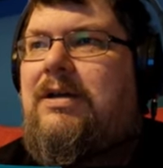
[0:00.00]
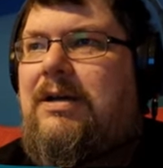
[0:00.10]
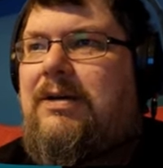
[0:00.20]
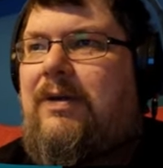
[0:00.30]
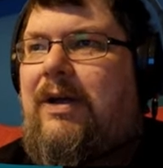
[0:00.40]

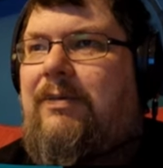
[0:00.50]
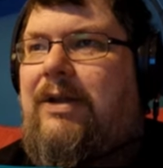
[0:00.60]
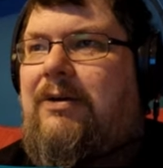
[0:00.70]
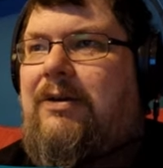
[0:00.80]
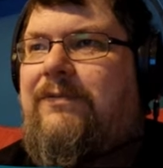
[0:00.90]
right,
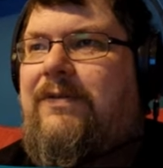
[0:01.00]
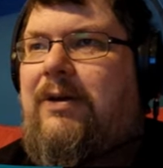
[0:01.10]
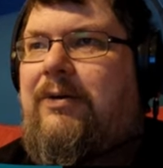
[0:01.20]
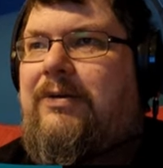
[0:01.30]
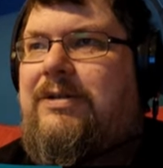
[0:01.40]
we now got to
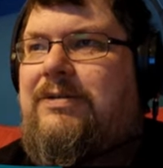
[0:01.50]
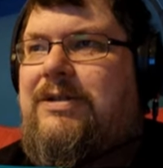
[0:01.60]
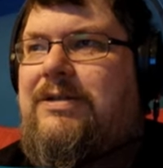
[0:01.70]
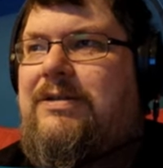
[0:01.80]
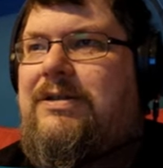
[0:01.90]
follow her until
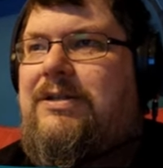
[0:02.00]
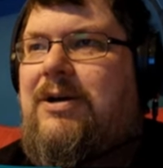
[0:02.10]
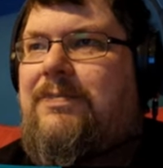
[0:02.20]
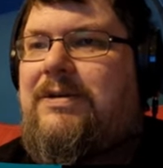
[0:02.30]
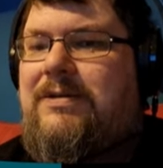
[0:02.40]
she
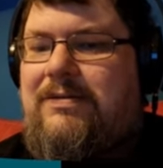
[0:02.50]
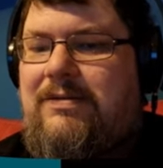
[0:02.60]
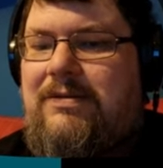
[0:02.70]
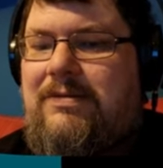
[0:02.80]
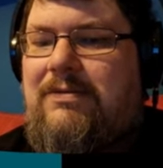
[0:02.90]
stops
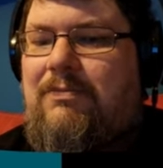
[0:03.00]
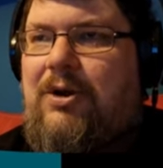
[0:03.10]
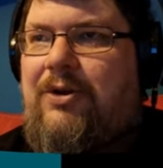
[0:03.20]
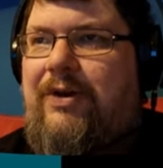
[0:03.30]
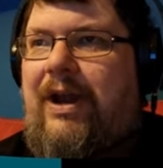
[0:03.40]

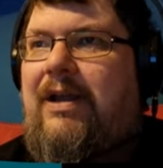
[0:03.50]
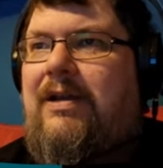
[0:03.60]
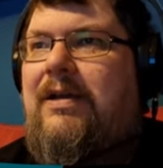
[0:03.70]
wandering.